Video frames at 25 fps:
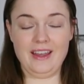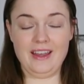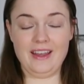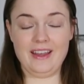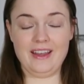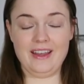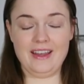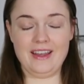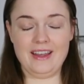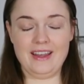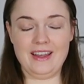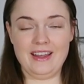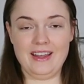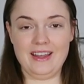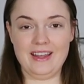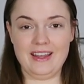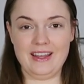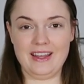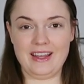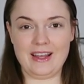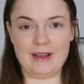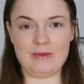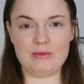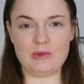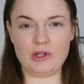
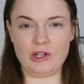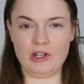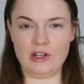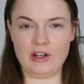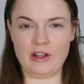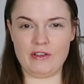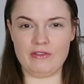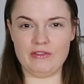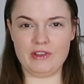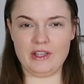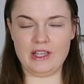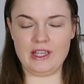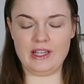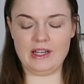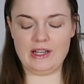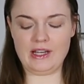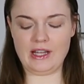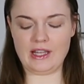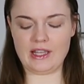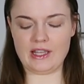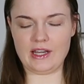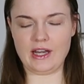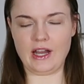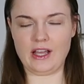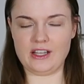I'm not loving it
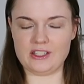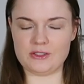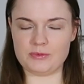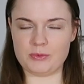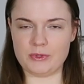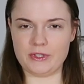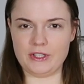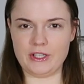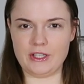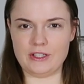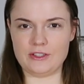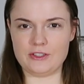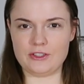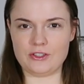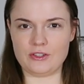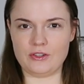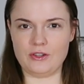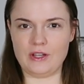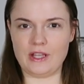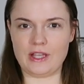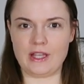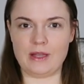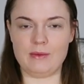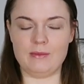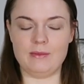like it has potential
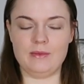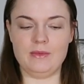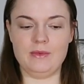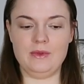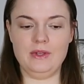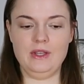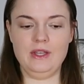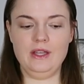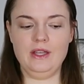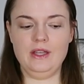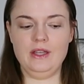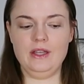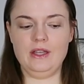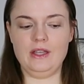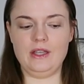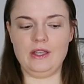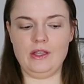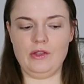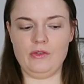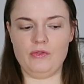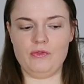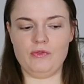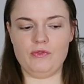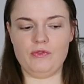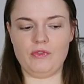like I'm
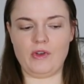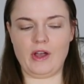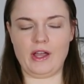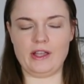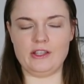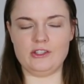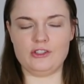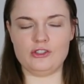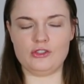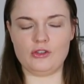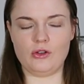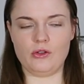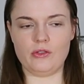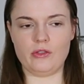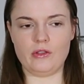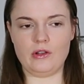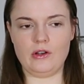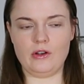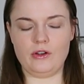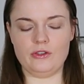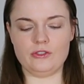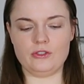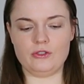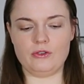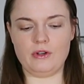if I saw the
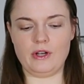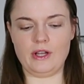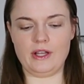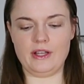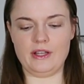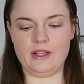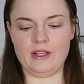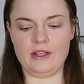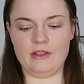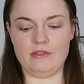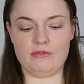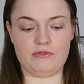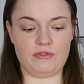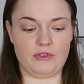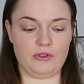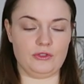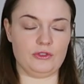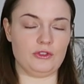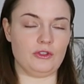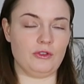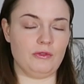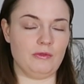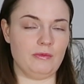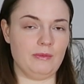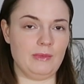lingerie in
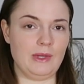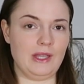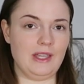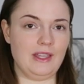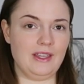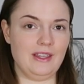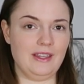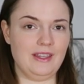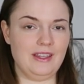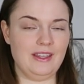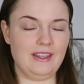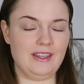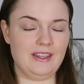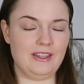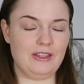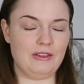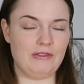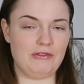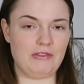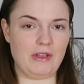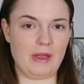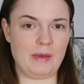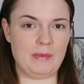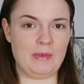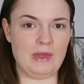front of me
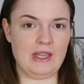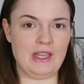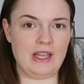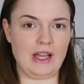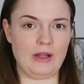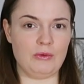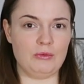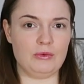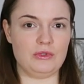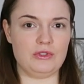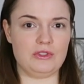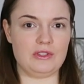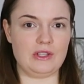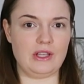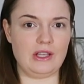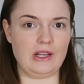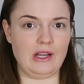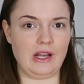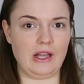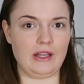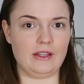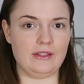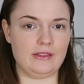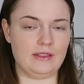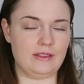if you're me I would say
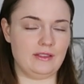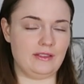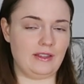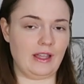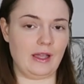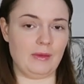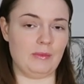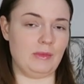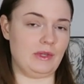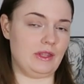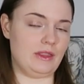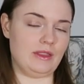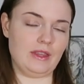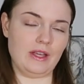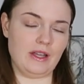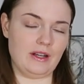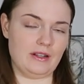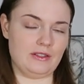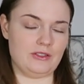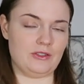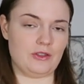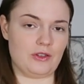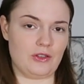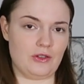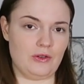like damn it that
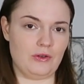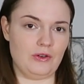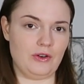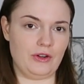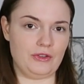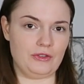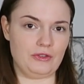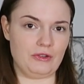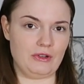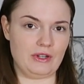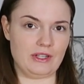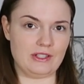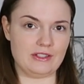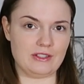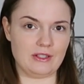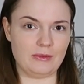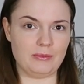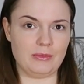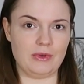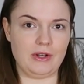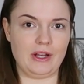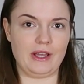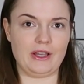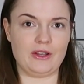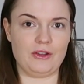is a cute lingerie
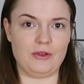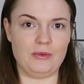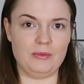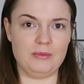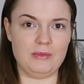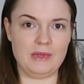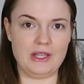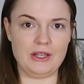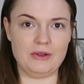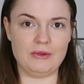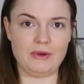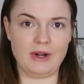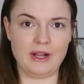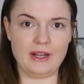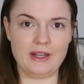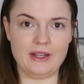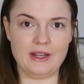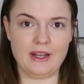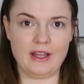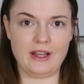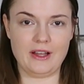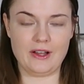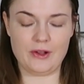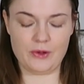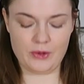set like on me right
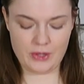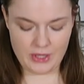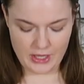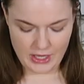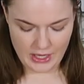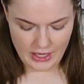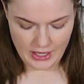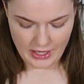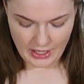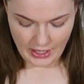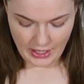now